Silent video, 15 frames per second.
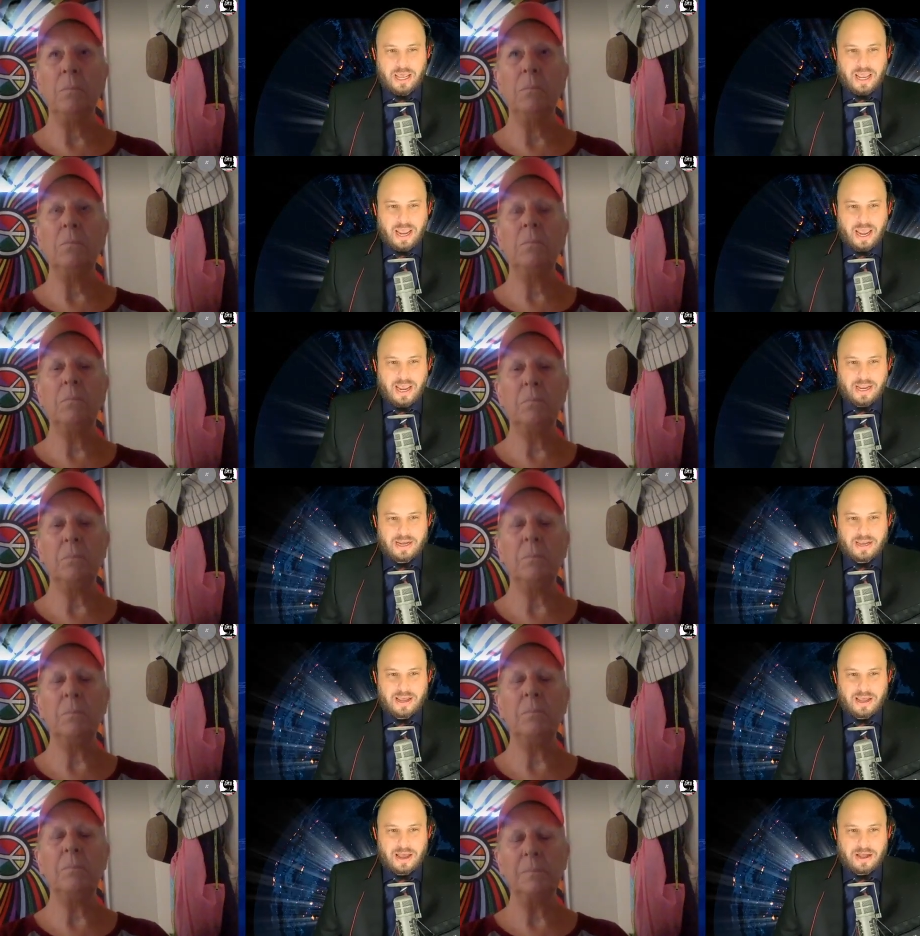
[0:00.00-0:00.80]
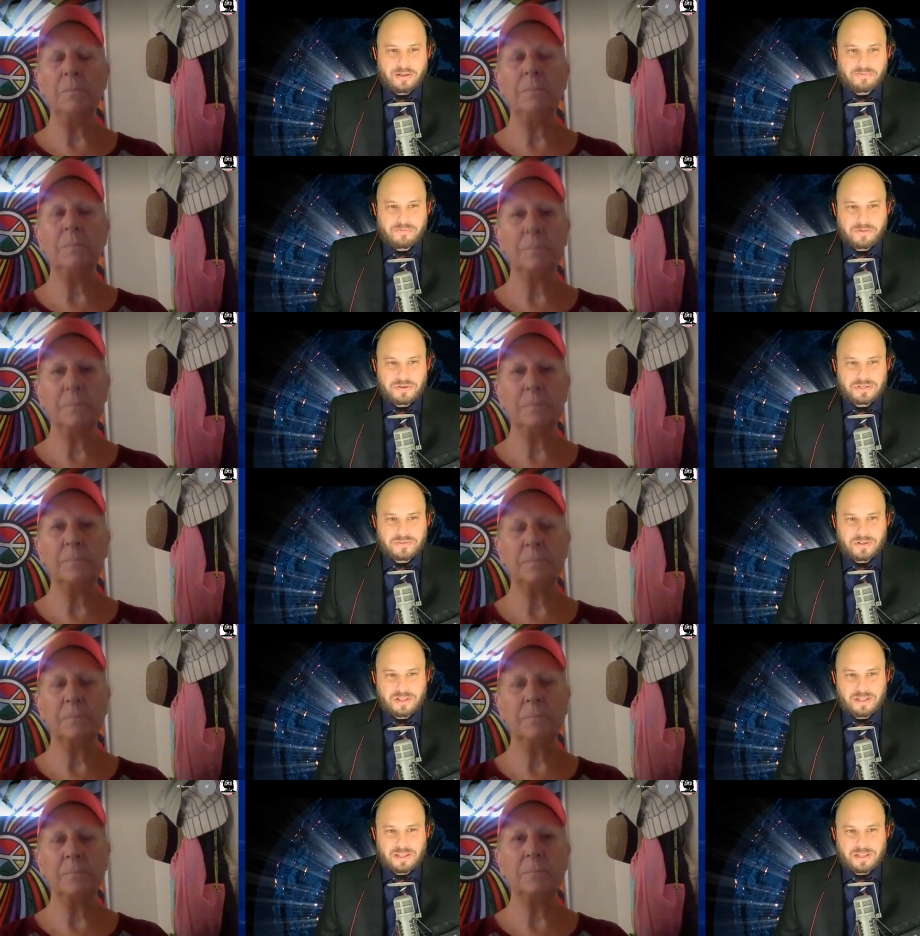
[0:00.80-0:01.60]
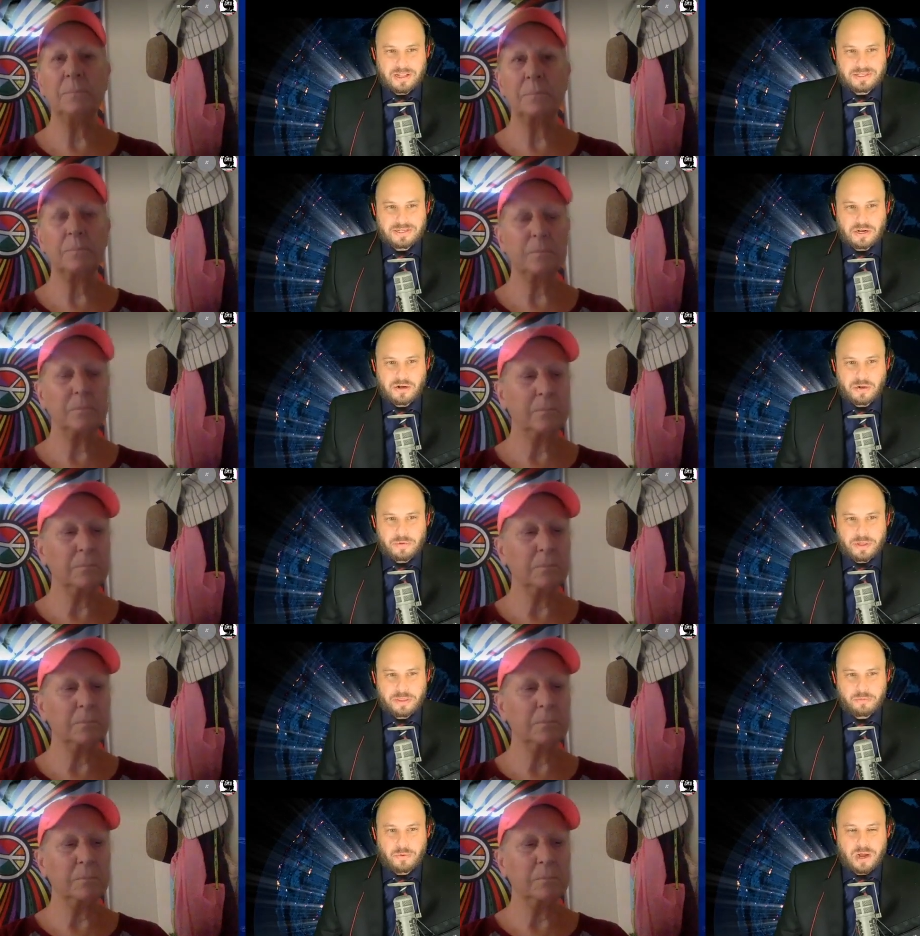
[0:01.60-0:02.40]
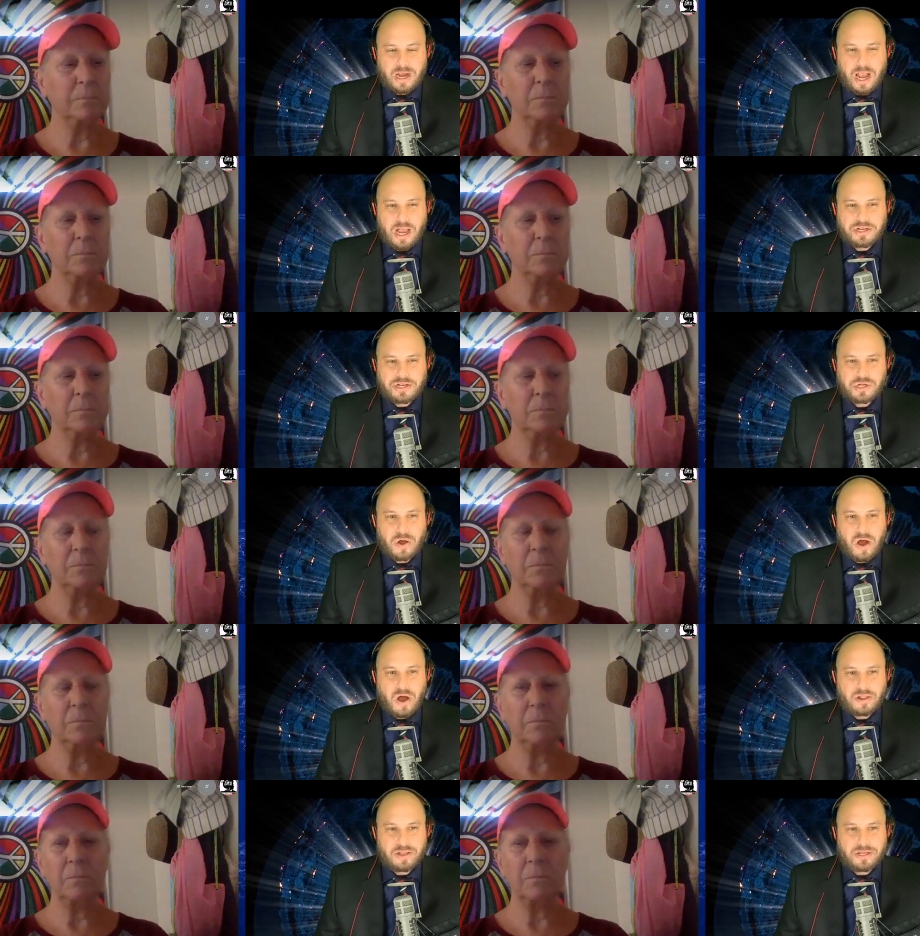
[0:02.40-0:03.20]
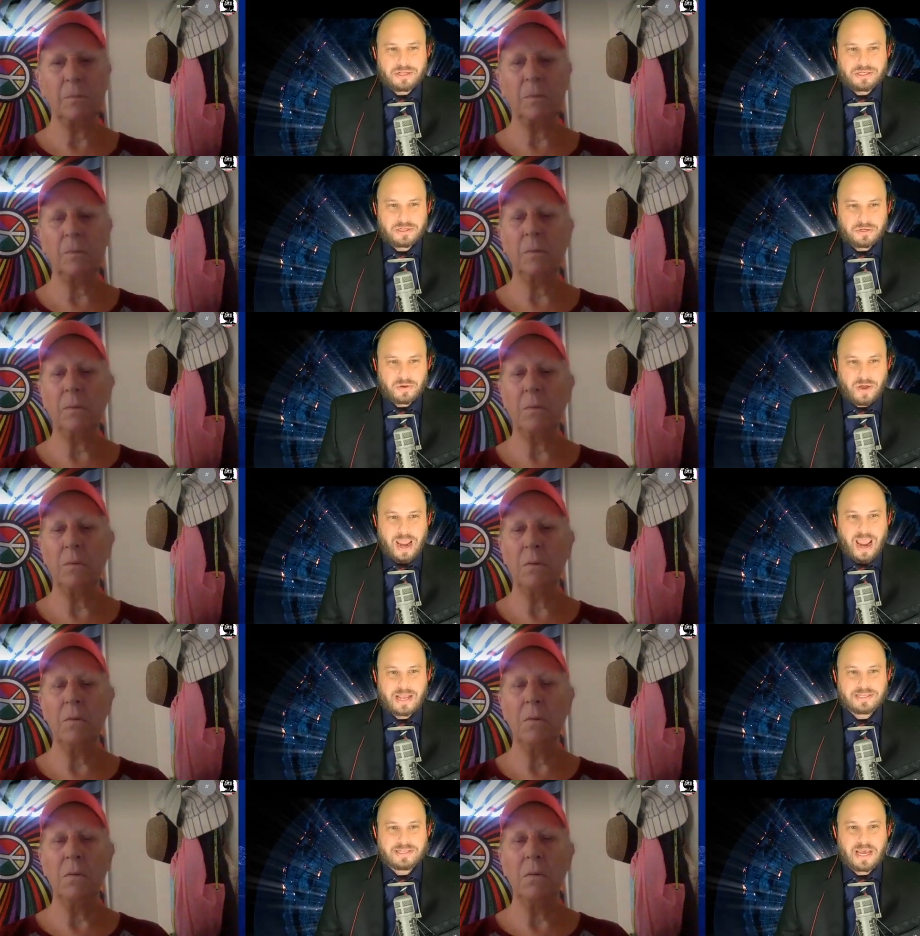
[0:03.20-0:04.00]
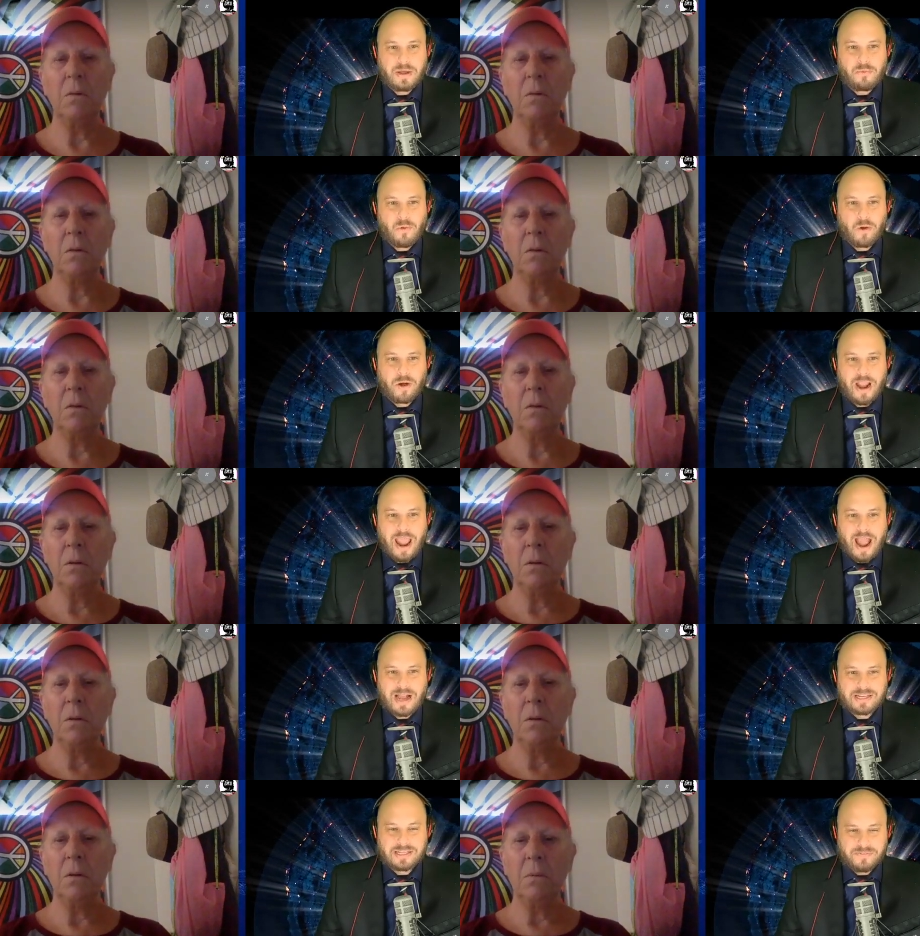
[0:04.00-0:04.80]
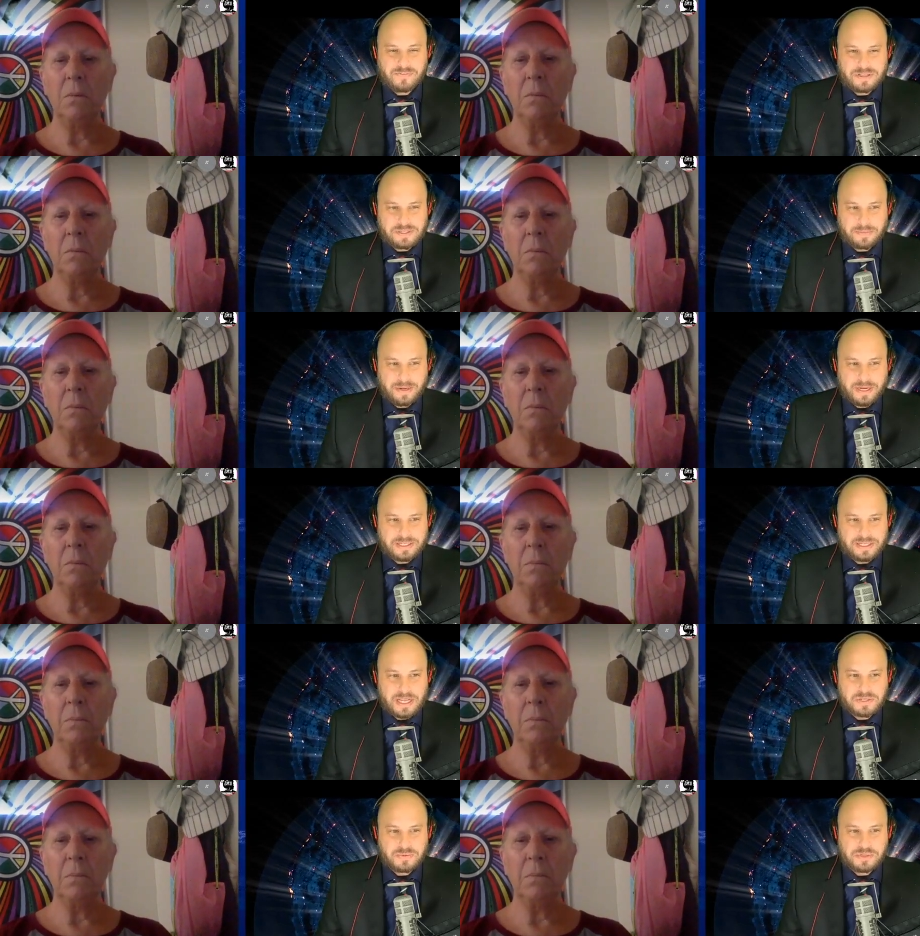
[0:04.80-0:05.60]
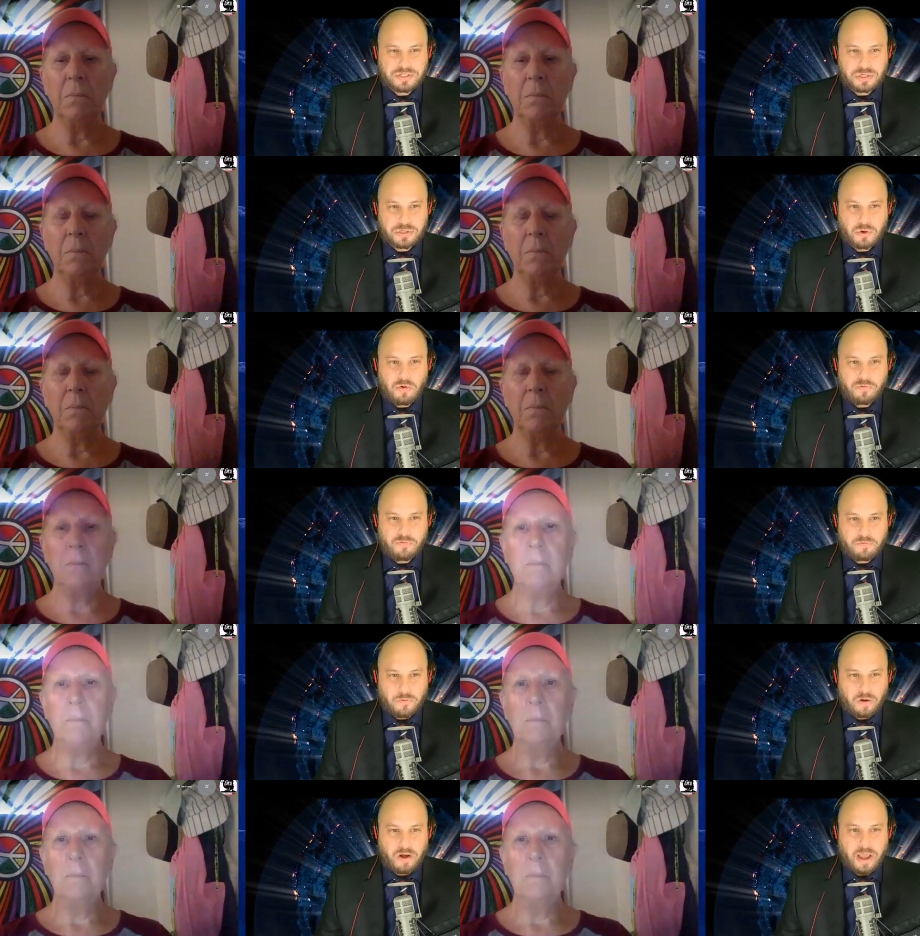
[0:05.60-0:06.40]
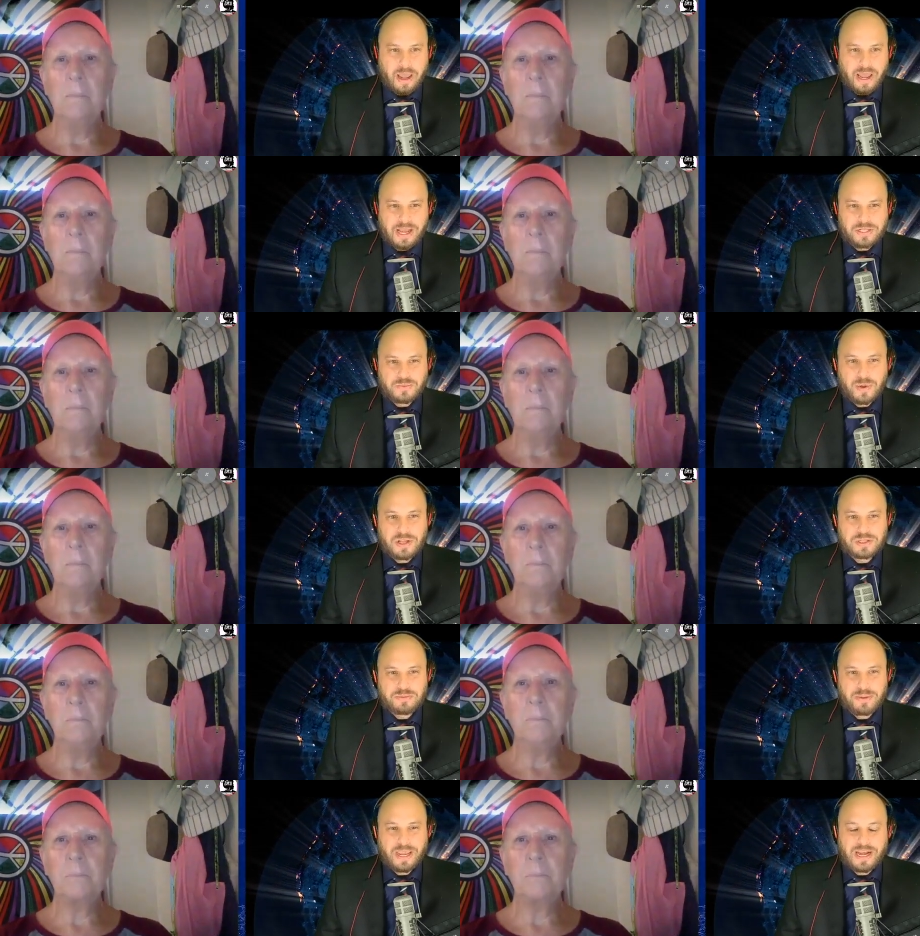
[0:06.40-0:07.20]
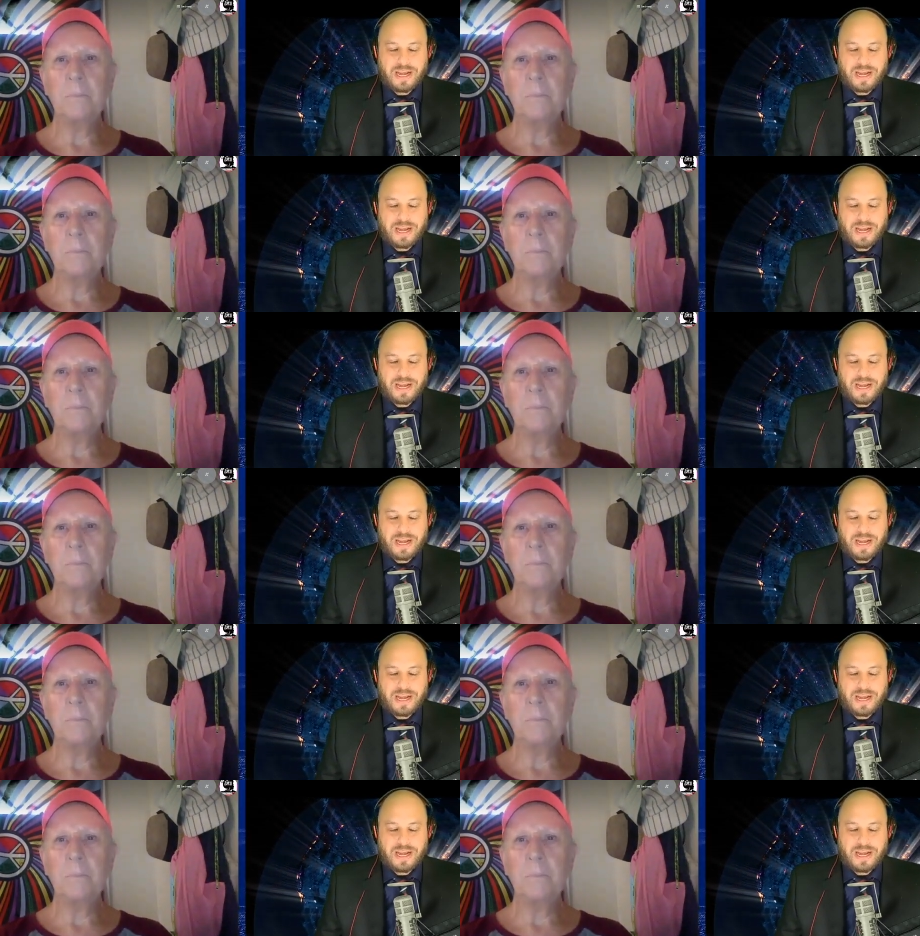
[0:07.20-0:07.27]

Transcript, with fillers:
Speaker 1: And mm-hmm. uh, first of all, let's start out with what got you all into anti war activism because that's what you're known for as well as being an